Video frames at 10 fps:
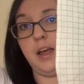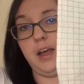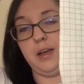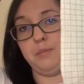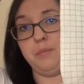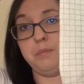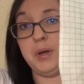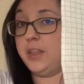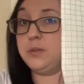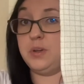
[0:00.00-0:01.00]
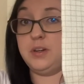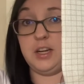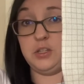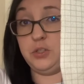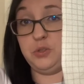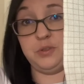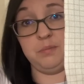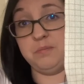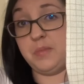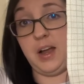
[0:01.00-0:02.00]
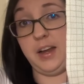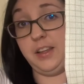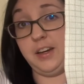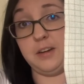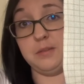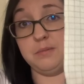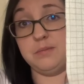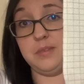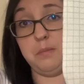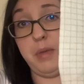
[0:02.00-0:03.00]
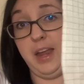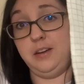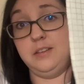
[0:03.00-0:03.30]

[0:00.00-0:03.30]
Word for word: Um, but this one, I just use highlighter and pen